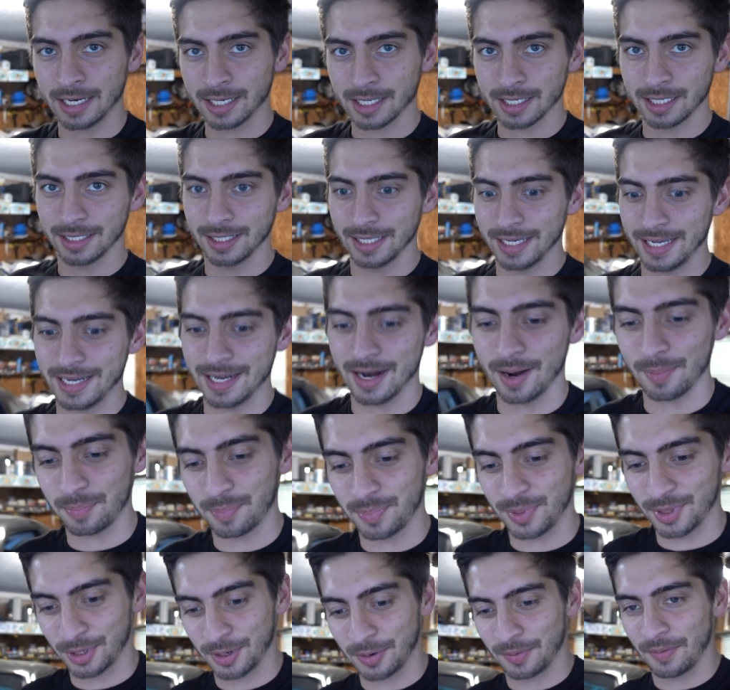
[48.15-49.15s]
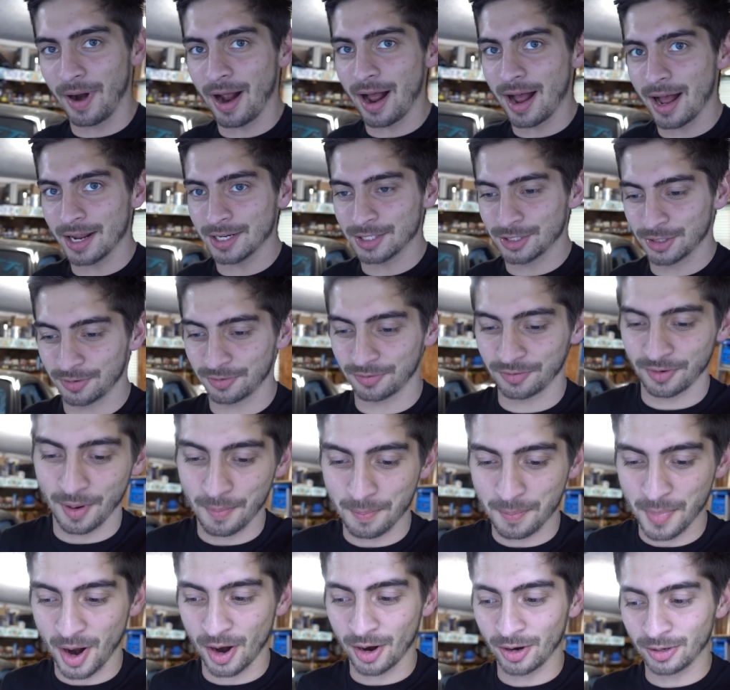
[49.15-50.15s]
clean up the garage
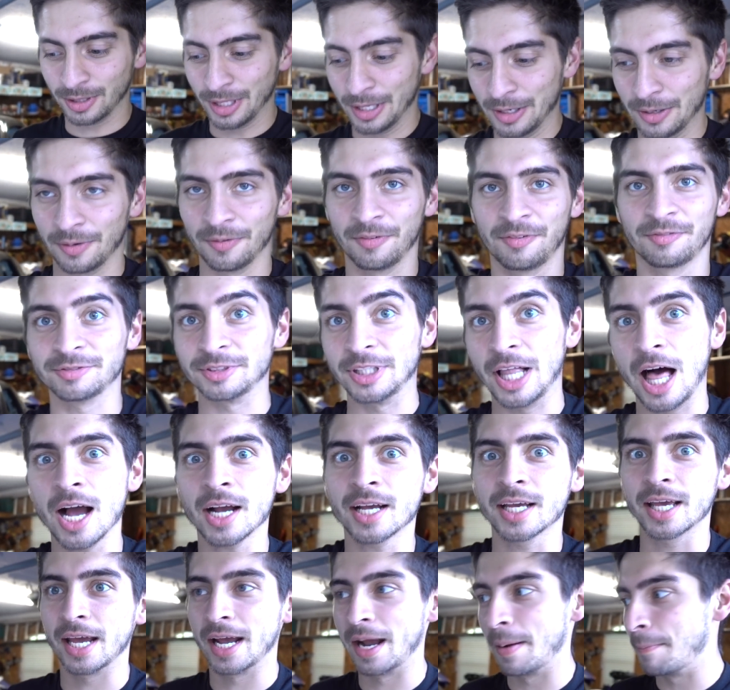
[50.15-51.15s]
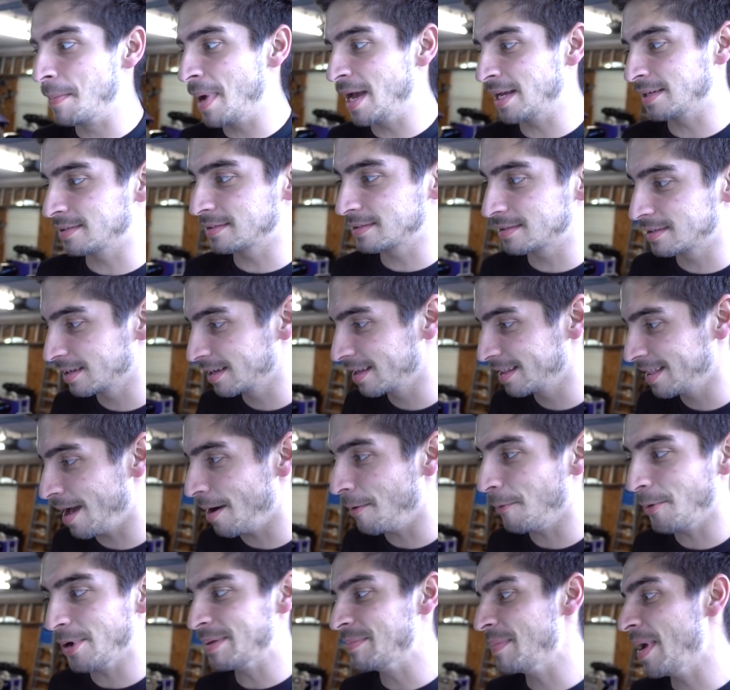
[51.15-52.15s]
from our little flocking mess
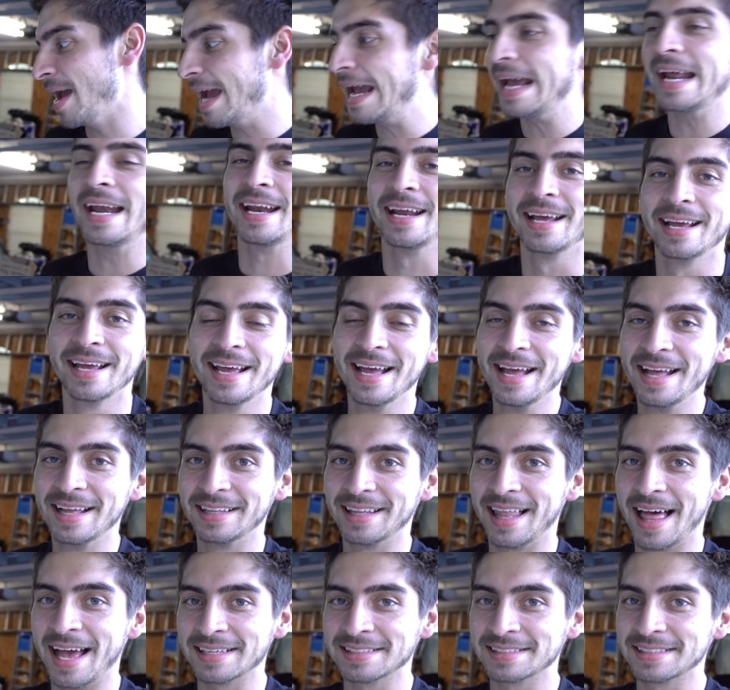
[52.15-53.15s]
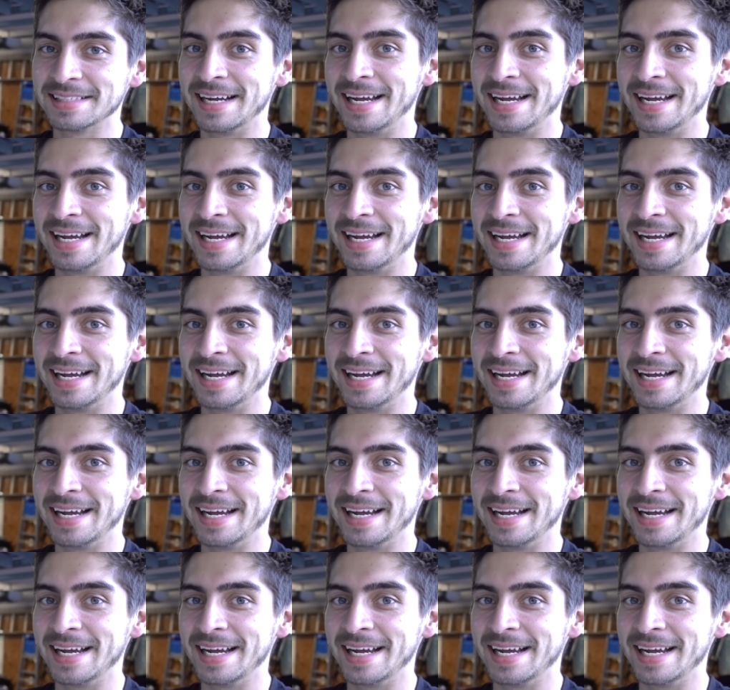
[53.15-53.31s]
that we made last